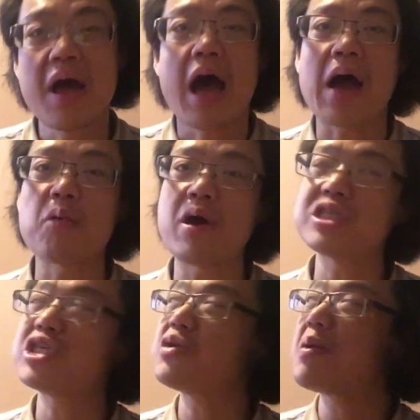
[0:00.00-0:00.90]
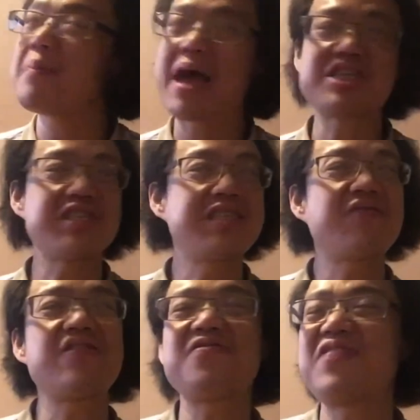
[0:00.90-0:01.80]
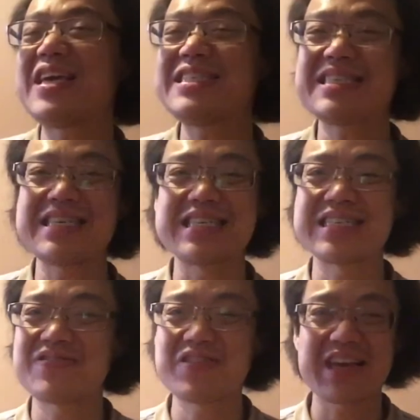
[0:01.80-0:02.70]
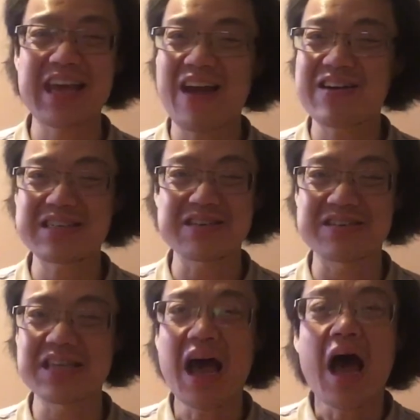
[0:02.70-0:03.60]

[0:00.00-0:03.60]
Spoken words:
I want you to imagine different faces for the characters.